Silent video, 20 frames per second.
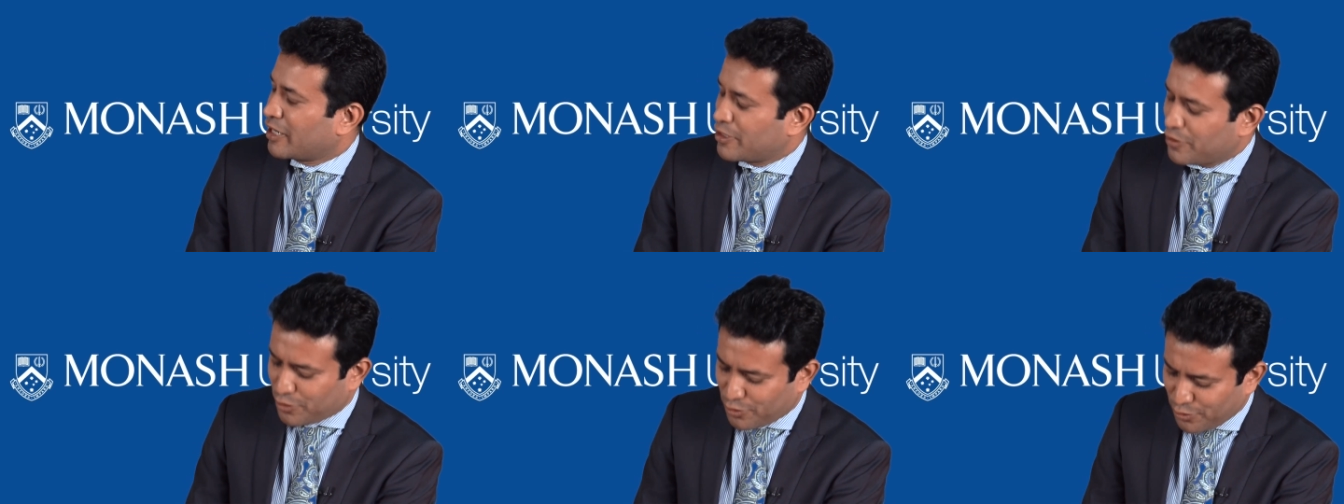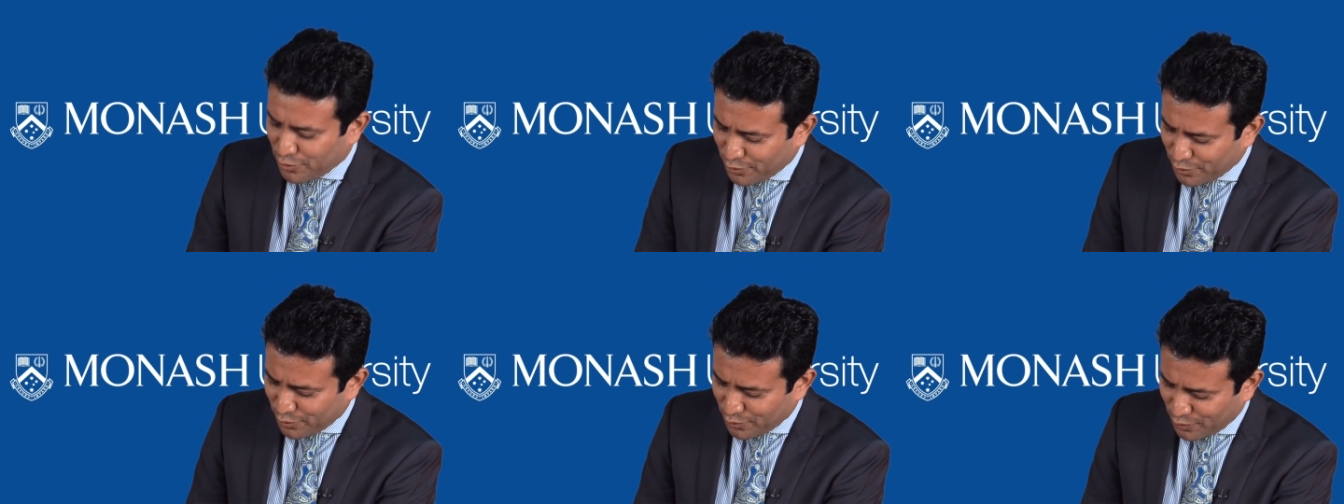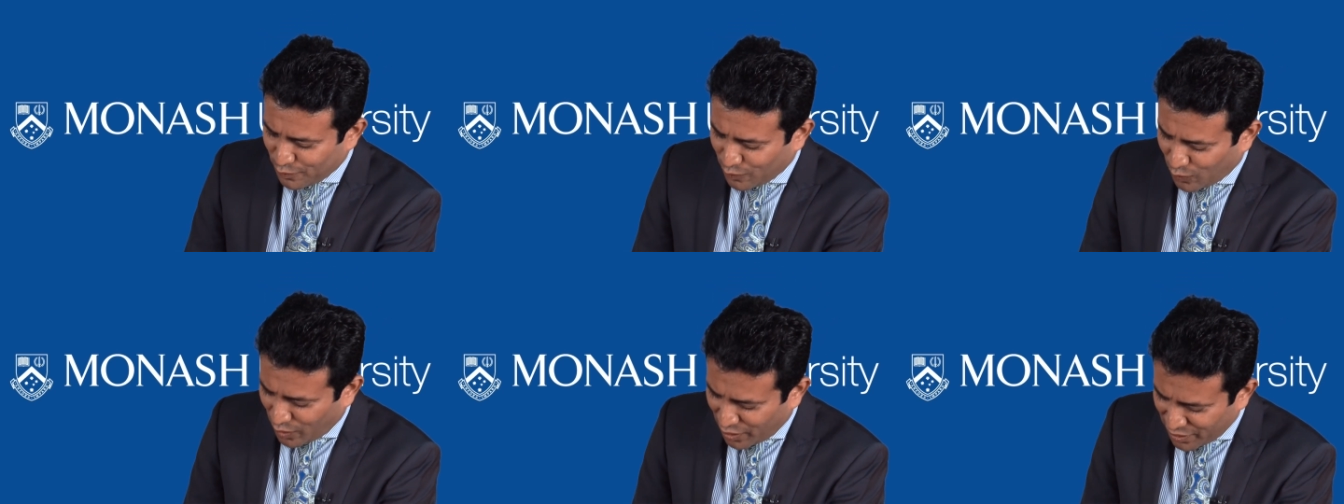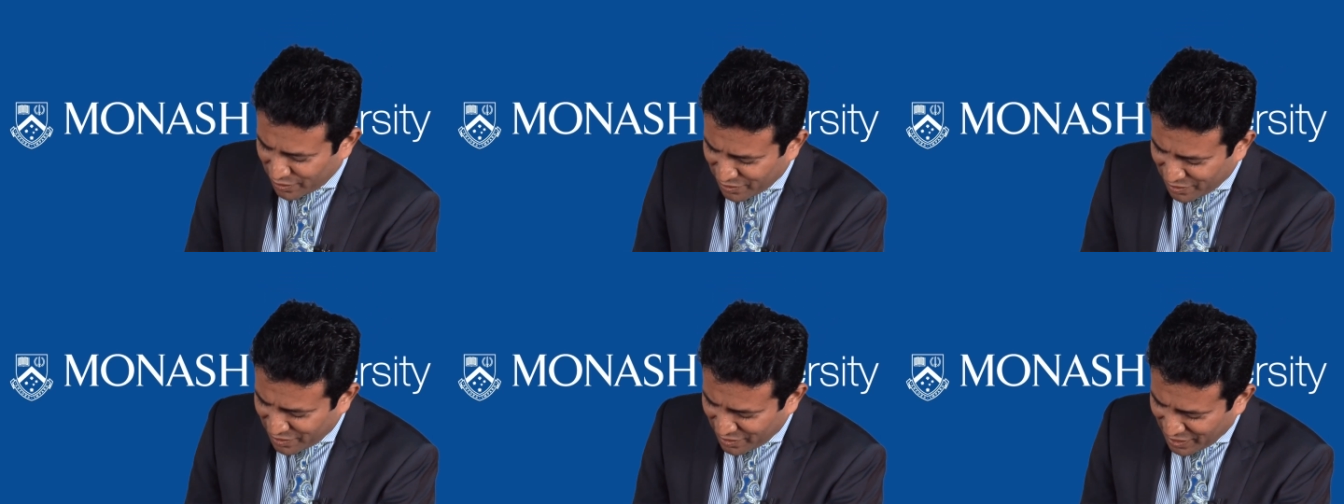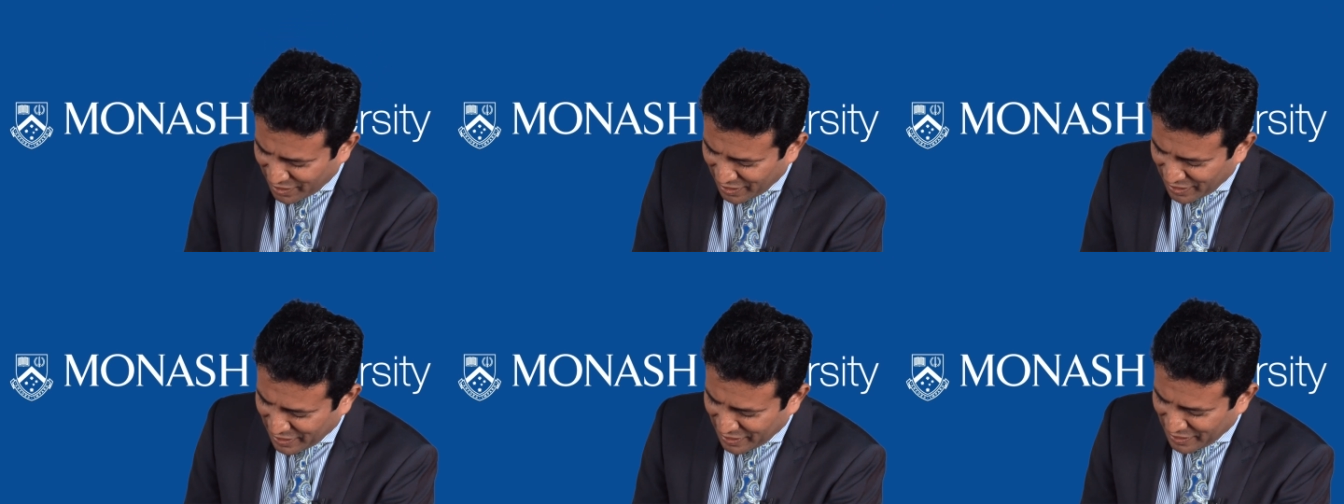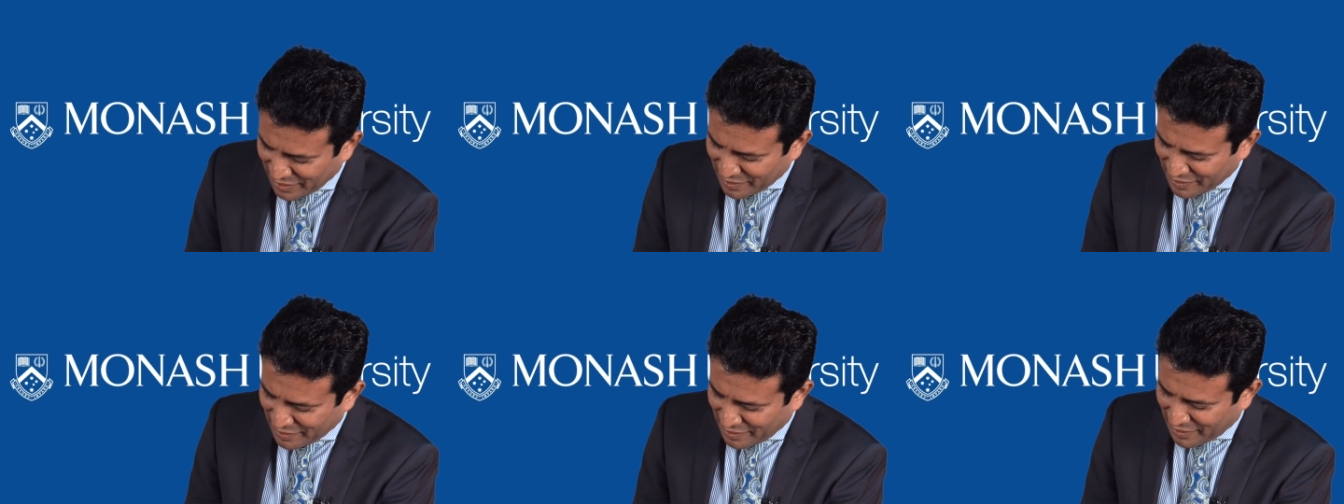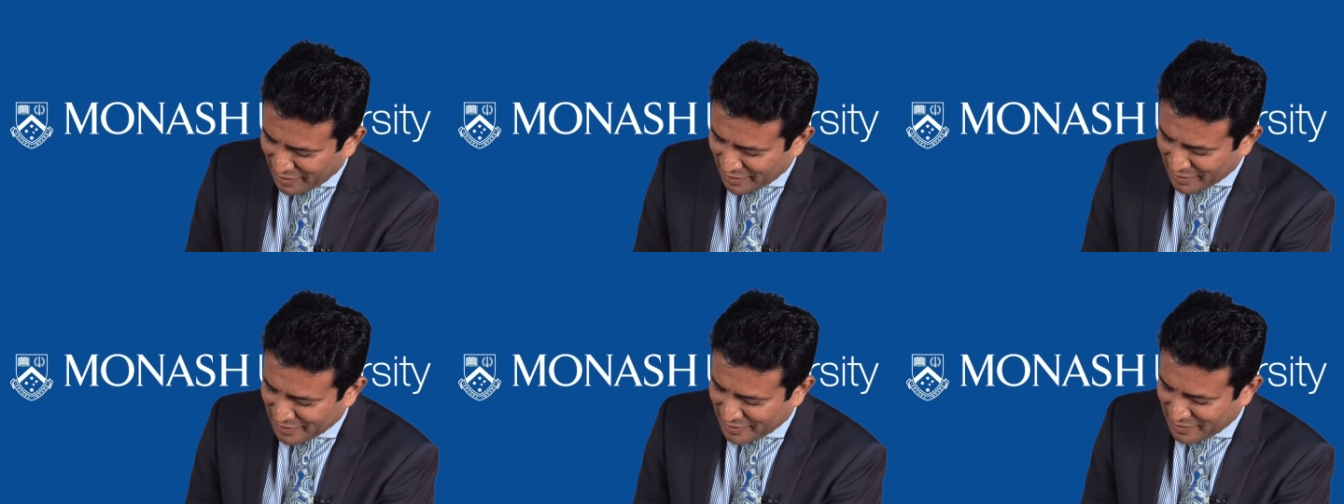you won the
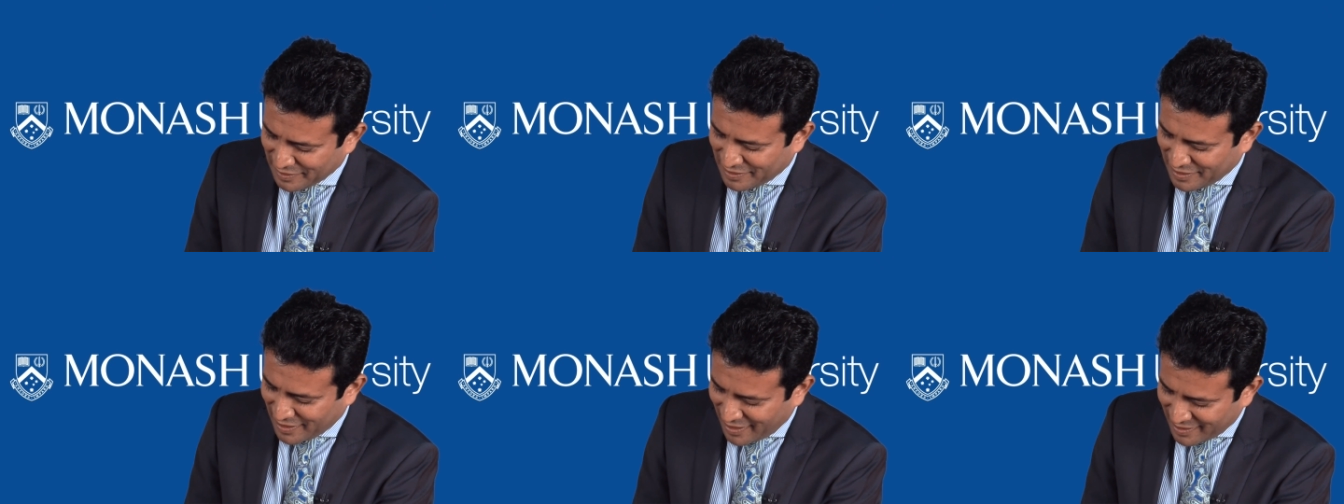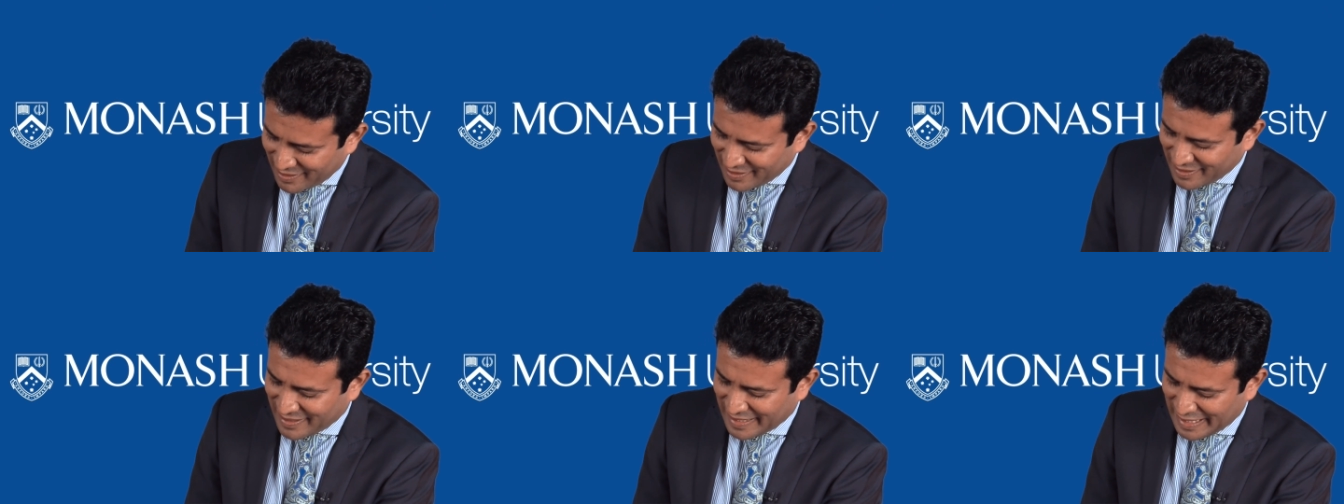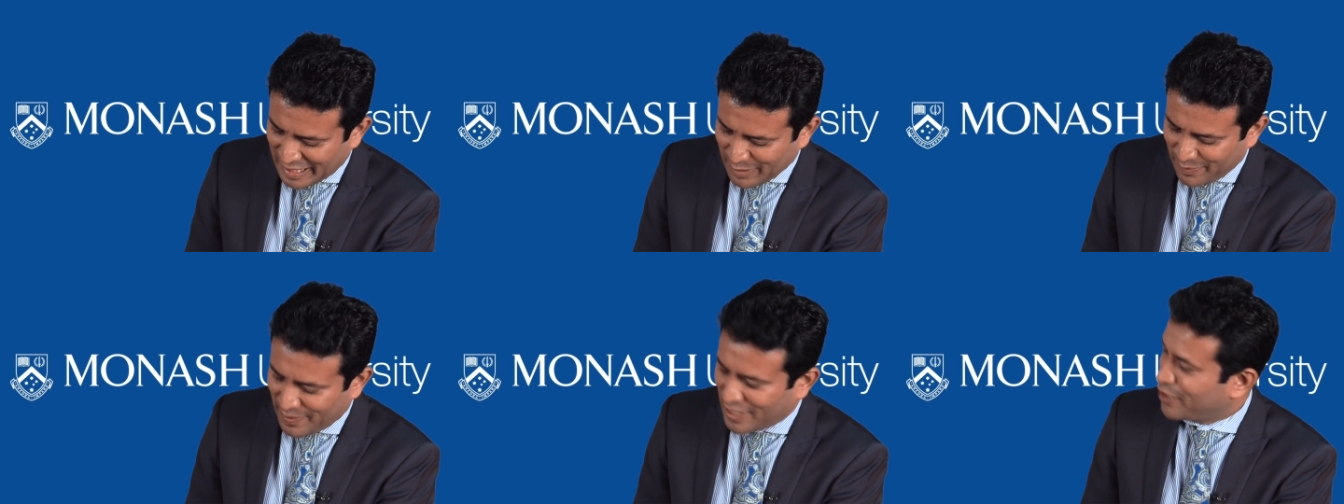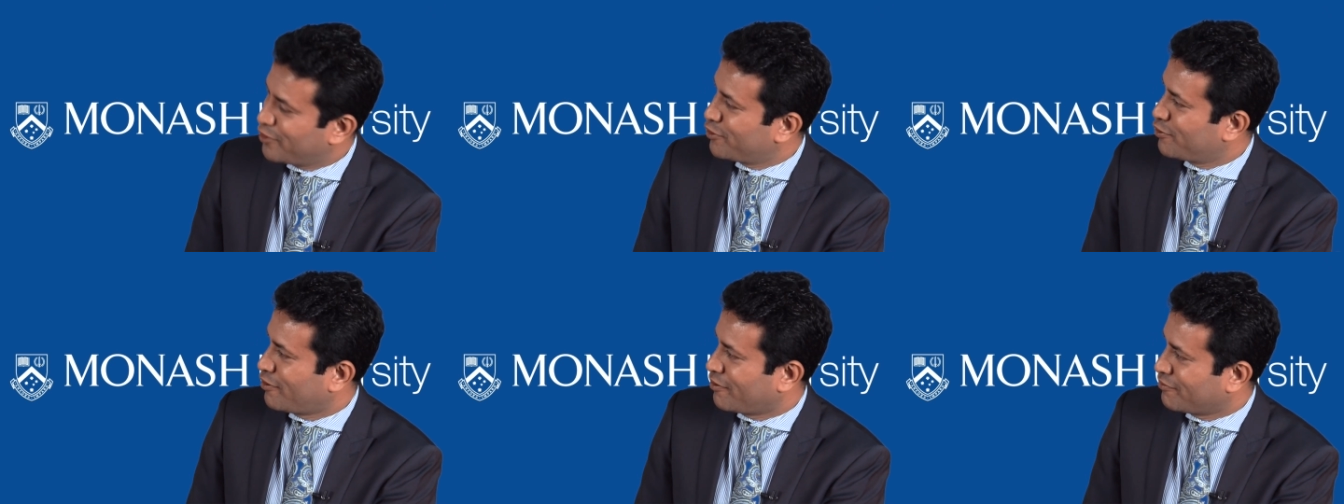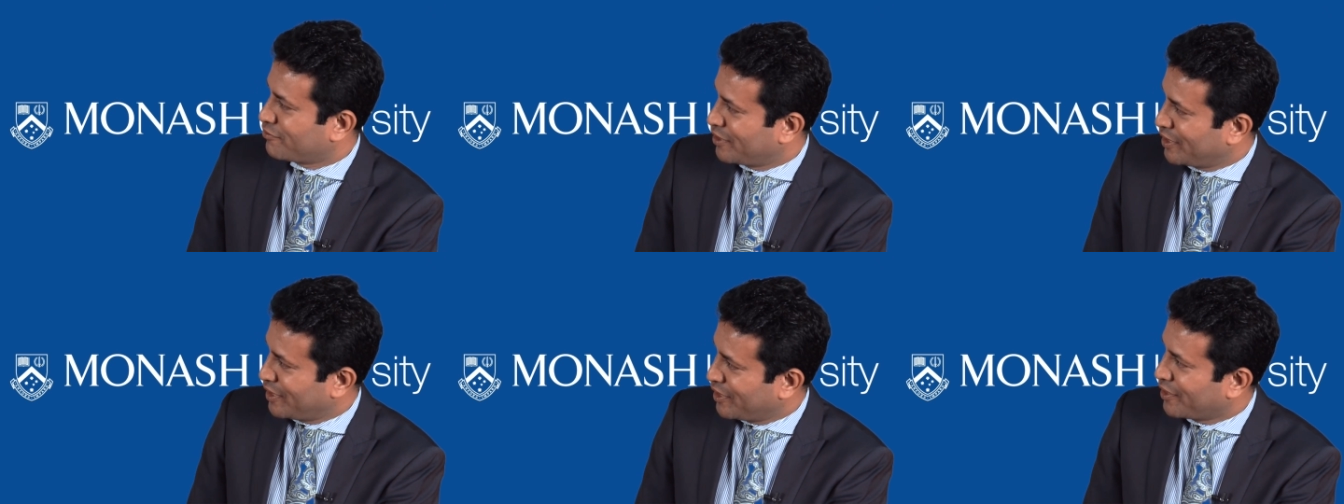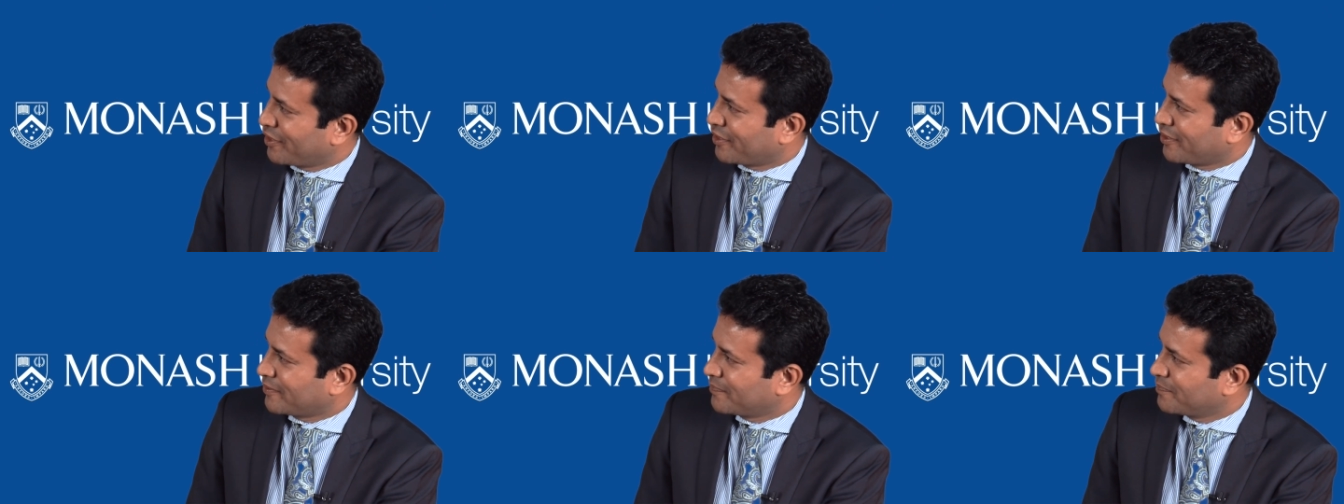Data Center Manager of the Year.